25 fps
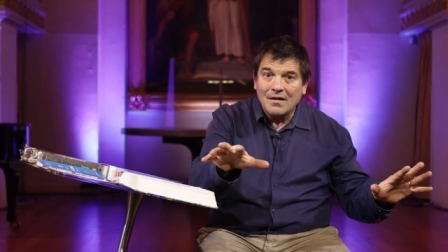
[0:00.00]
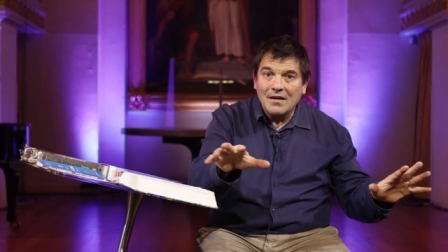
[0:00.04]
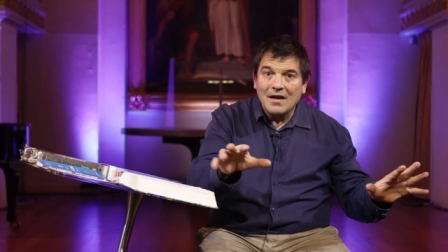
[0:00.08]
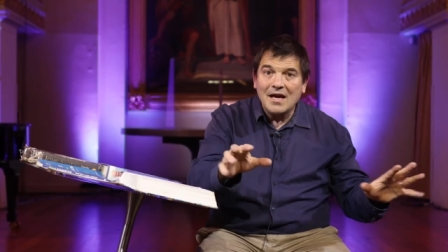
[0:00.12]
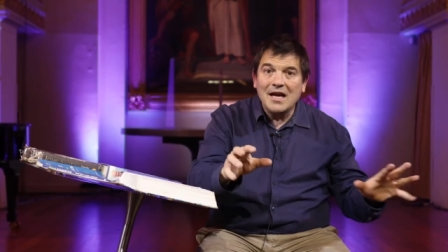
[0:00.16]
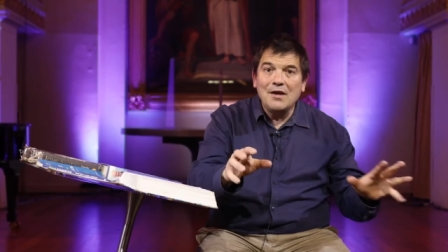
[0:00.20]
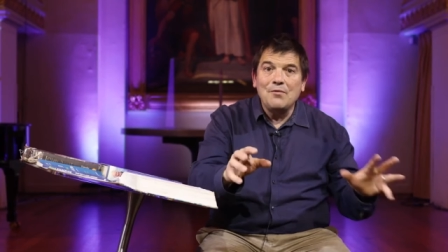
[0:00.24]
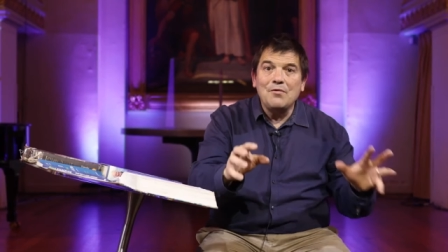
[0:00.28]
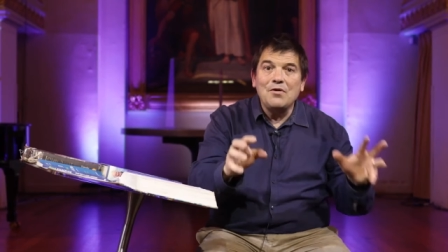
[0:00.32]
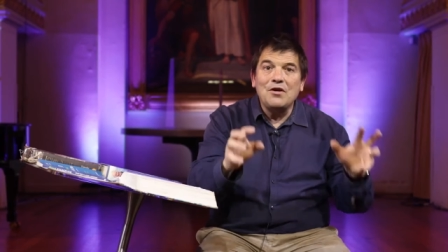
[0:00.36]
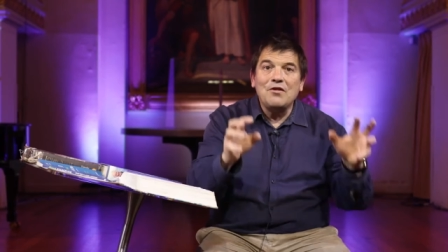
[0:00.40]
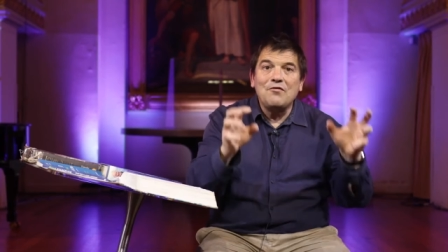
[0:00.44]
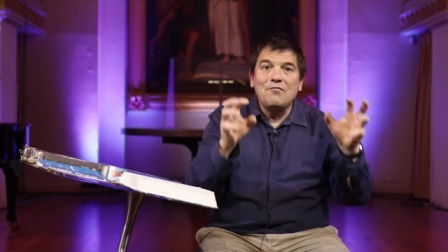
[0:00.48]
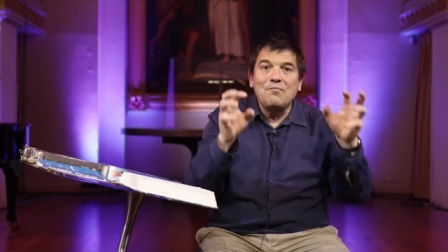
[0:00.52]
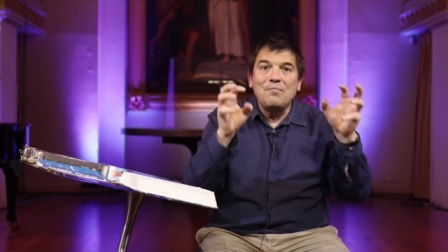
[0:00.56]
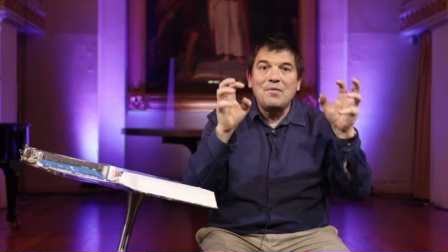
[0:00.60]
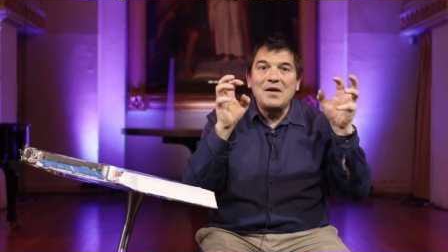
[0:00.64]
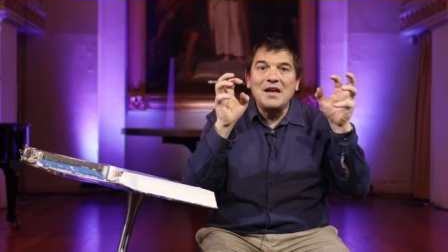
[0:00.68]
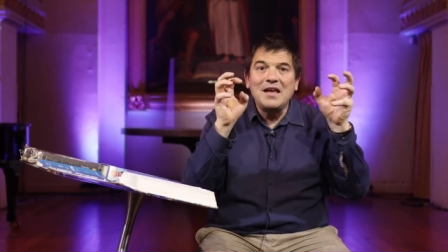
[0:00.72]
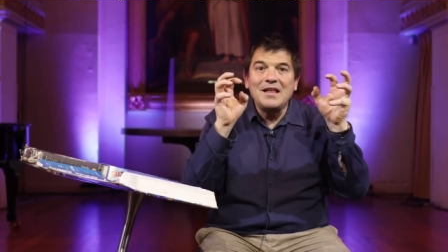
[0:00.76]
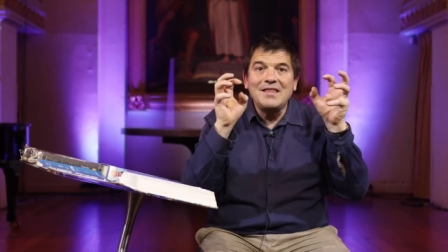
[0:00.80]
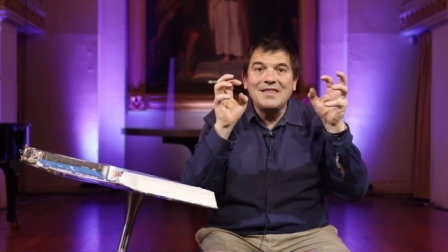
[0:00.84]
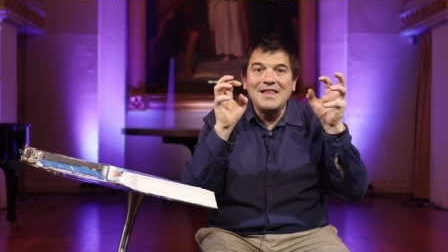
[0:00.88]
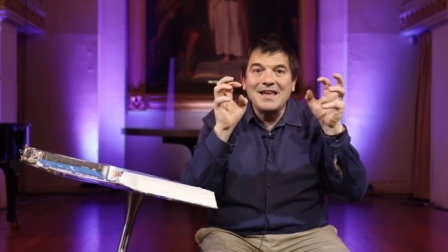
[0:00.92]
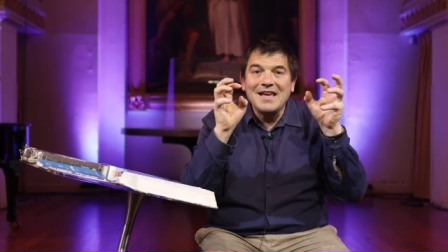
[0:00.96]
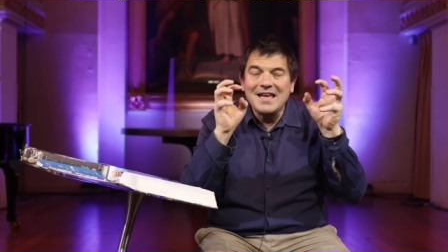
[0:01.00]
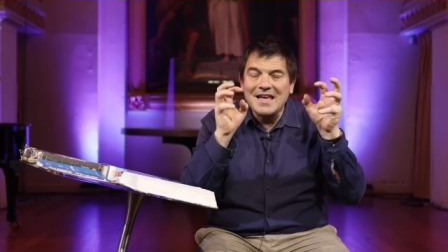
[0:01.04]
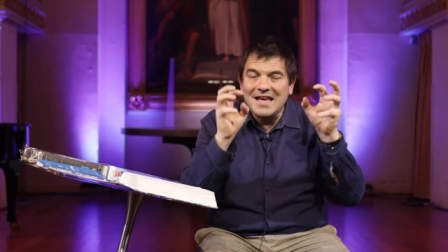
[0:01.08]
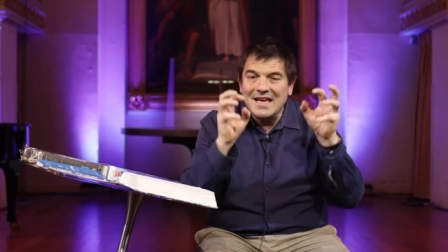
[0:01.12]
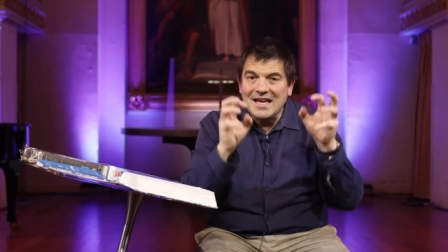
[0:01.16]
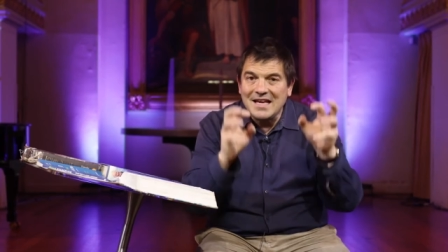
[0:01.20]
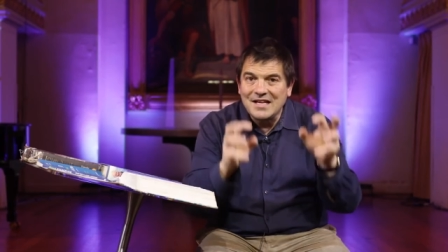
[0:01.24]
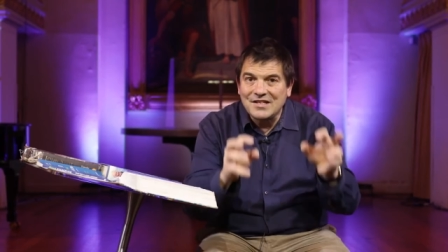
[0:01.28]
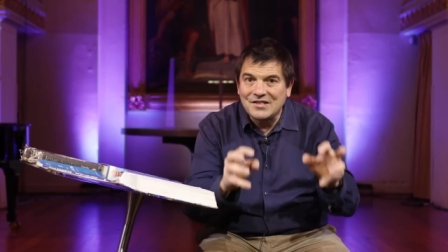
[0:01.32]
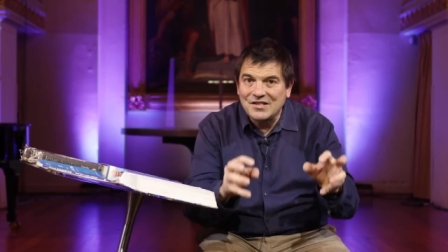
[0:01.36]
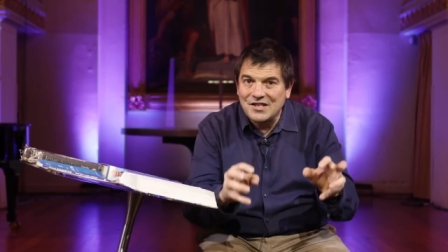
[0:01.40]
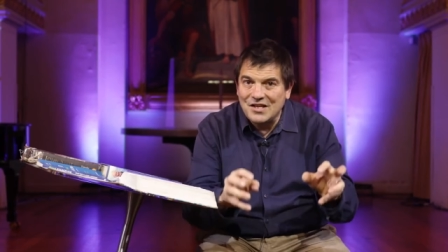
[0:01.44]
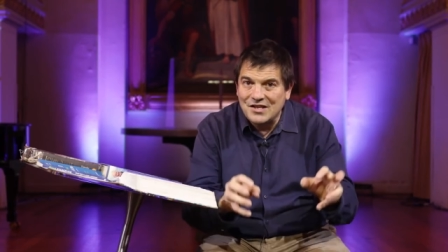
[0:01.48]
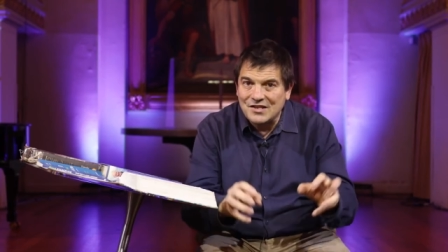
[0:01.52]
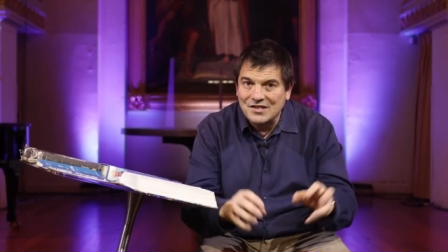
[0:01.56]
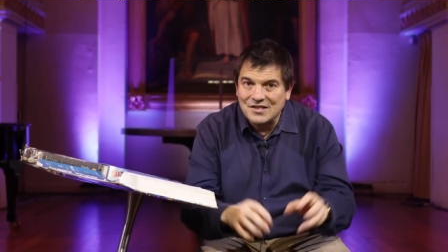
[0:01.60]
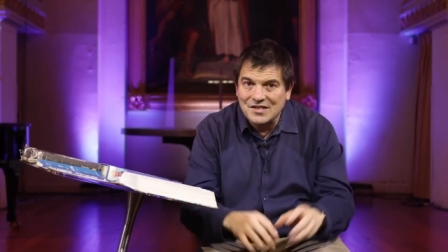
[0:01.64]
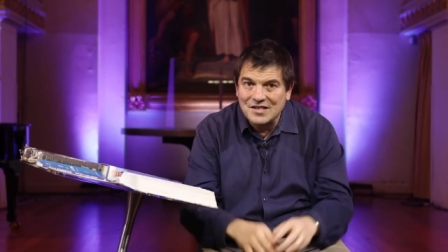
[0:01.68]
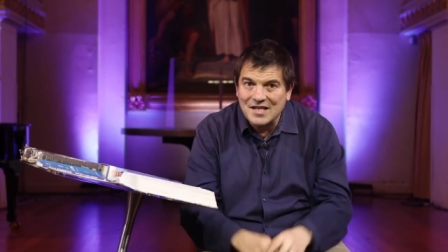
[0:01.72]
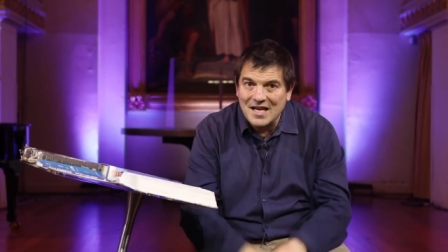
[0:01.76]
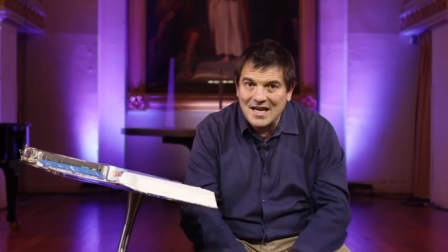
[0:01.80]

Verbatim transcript: It would have been the easiest